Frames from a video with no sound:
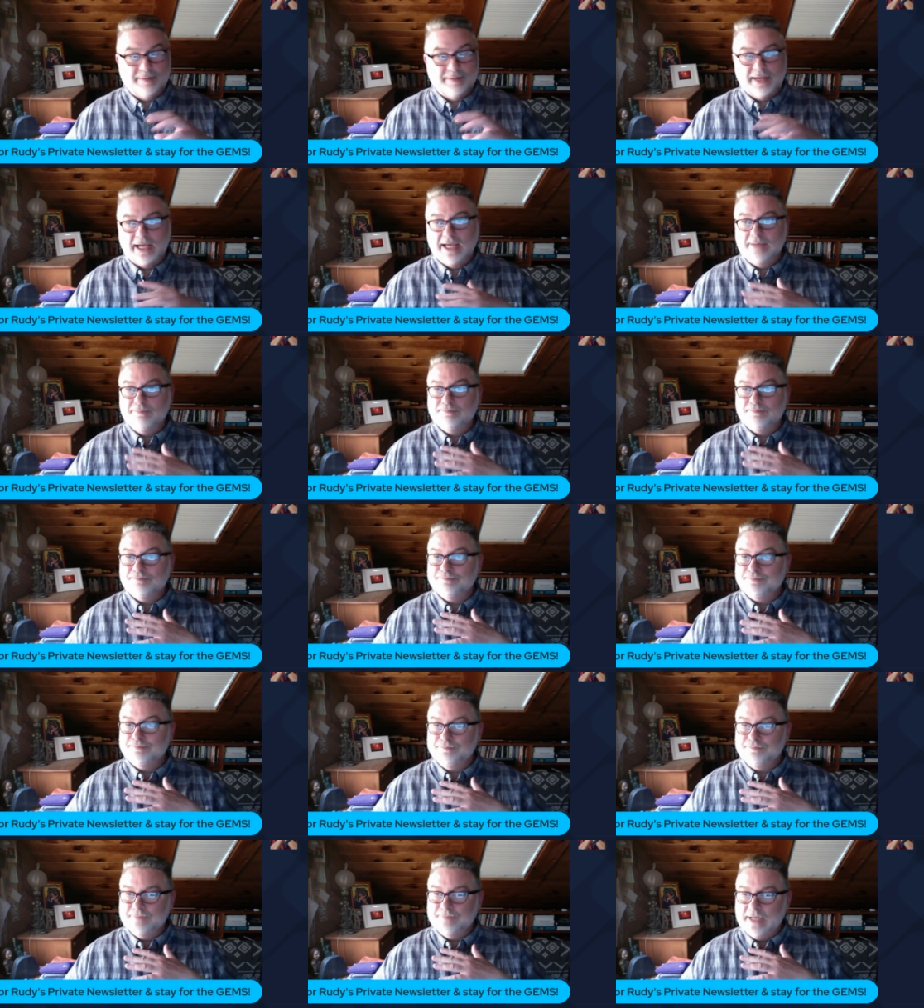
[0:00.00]
I
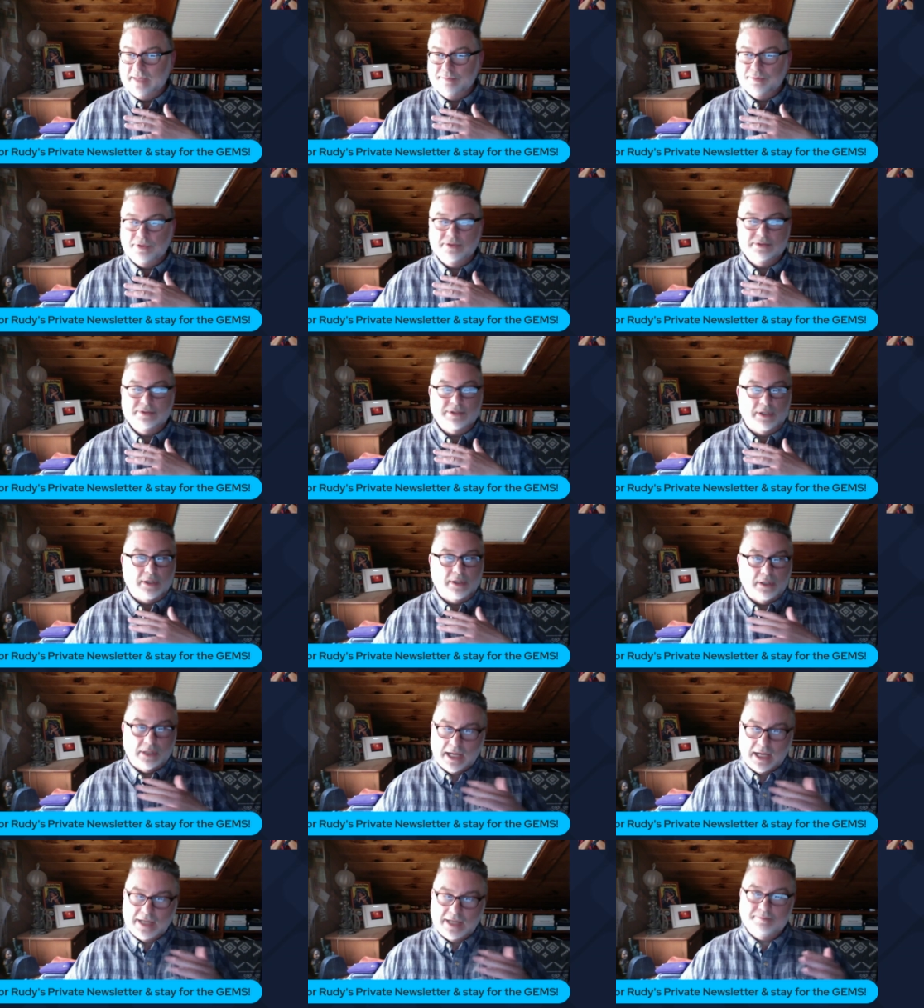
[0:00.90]
produce a
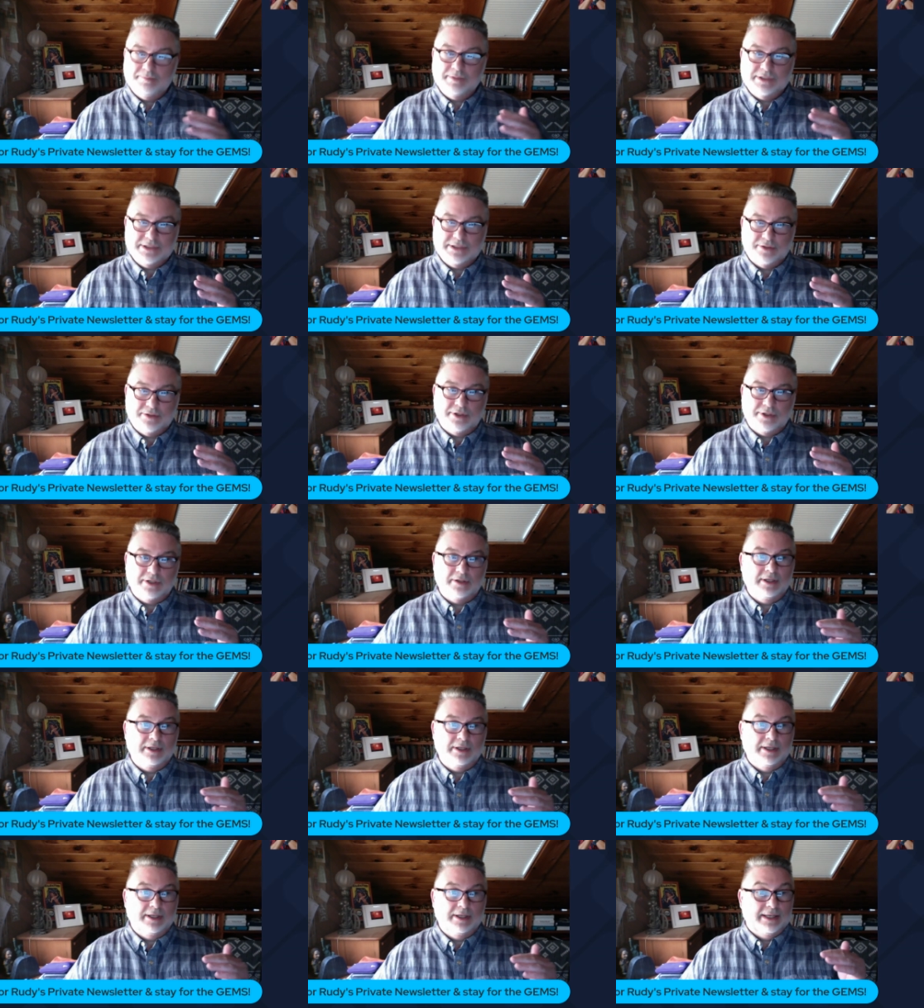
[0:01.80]
lot of
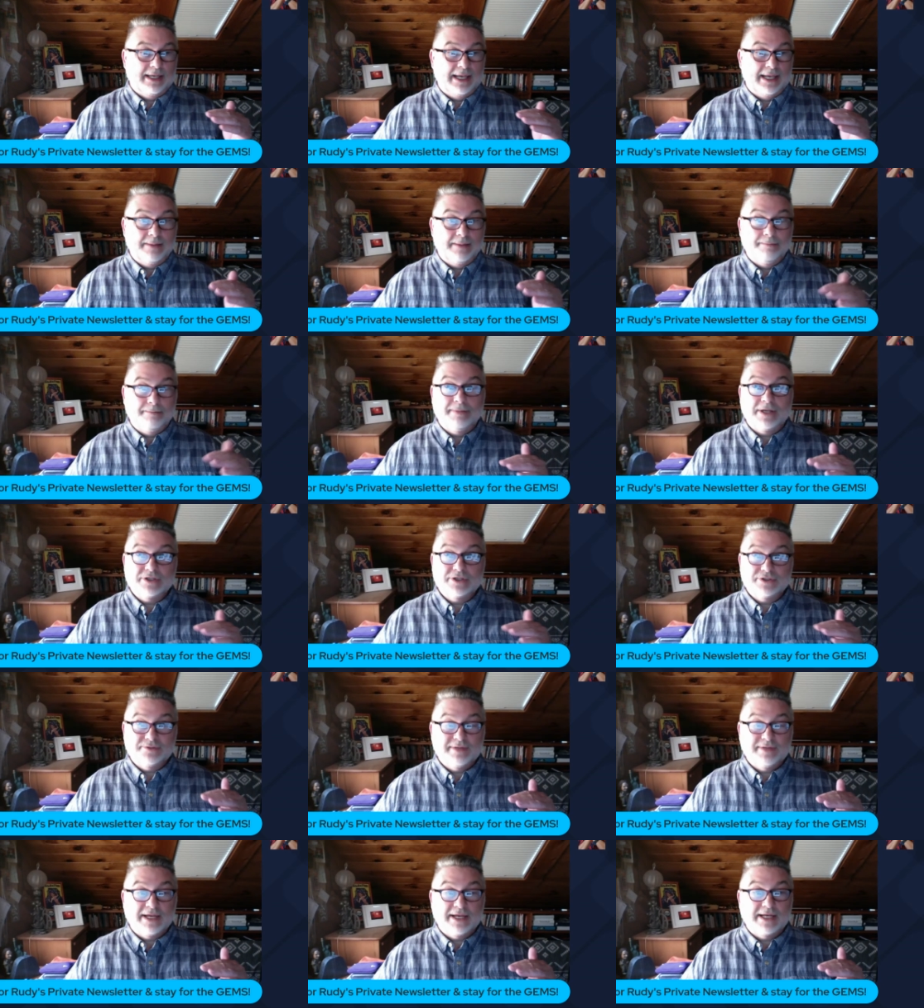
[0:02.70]
material, and much
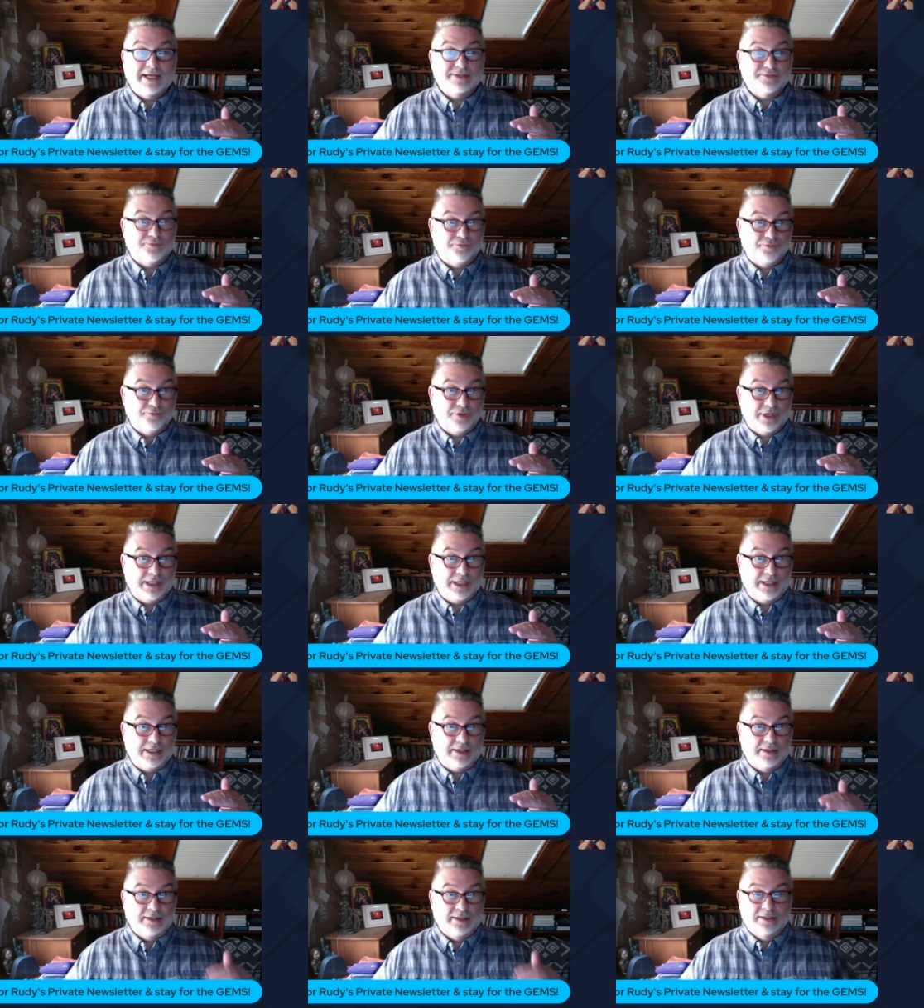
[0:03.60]
of that is
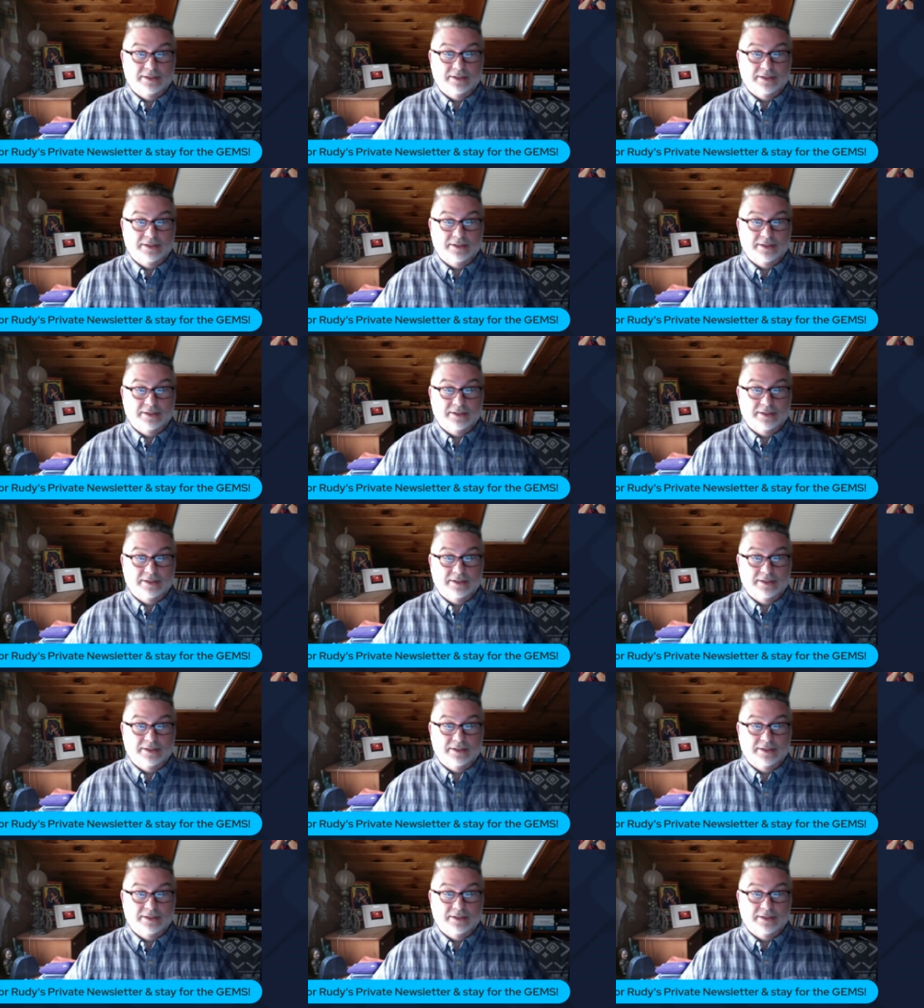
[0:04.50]
free.